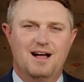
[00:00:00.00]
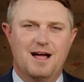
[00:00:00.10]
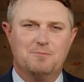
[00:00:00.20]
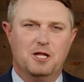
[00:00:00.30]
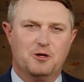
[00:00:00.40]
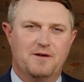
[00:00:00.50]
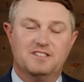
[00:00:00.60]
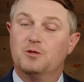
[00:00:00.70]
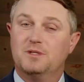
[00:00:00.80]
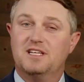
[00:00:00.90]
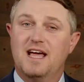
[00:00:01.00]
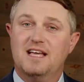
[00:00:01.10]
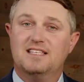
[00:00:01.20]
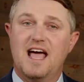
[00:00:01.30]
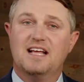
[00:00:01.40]
I'm Clinton Griffiths with
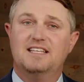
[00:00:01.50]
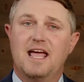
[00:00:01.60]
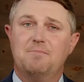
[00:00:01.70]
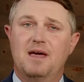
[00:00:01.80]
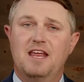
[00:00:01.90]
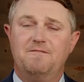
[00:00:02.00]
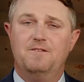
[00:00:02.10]
today's Ag Day Minute.